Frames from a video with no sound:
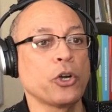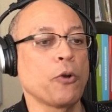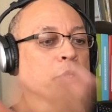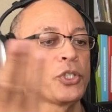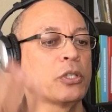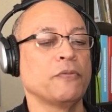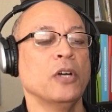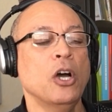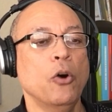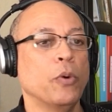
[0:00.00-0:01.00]
regardless
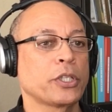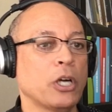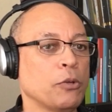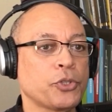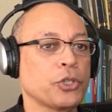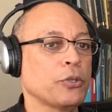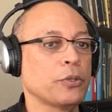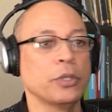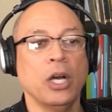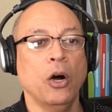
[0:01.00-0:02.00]
of what
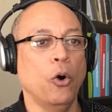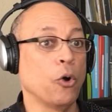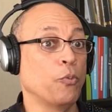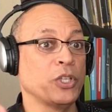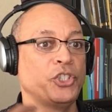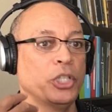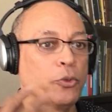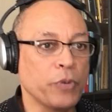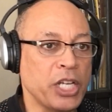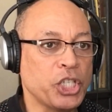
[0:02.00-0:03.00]
culture or what
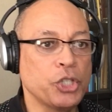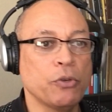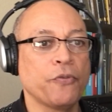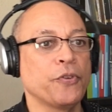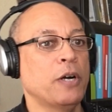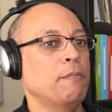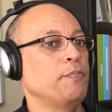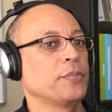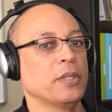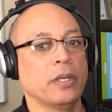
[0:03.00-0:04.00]
generation you're
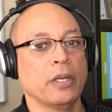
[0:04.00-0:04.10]
from.